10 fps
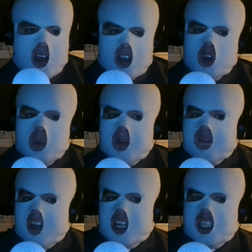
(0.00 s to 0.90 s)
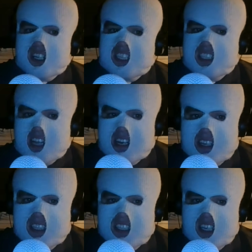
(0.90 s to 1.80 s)
Your perfectionist
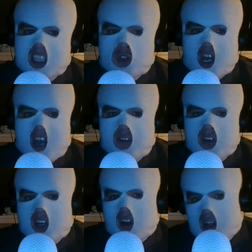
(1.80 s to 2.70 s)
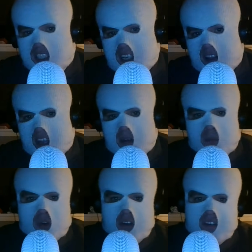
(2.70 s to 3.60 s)
tendencies drive you to constantly
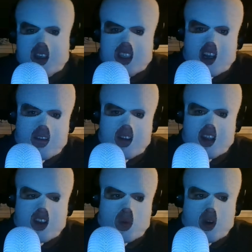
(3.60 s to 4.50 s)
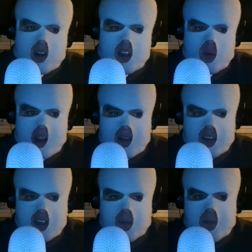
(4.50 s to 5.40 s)
improve yourself and the world
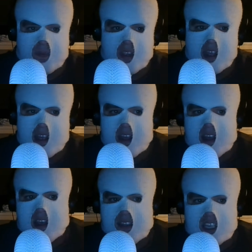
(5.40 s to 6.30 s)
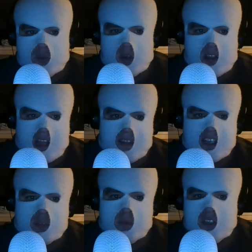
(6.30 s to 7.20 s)
around you. This
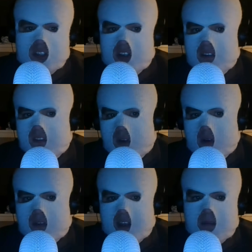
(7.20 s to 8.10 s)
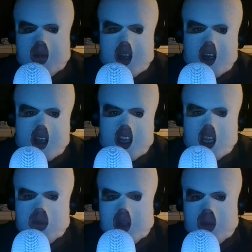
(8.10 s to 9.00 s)
relentless pursuit of growth and meaning
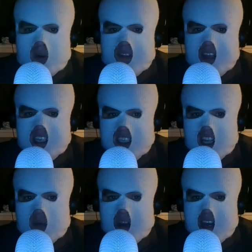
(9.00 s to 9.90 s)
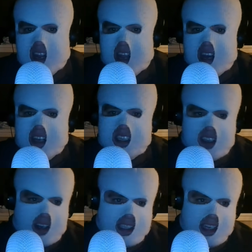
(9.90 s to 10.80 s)
can be both exhilarating and
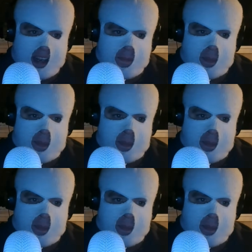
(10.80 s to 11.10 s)
exhausting.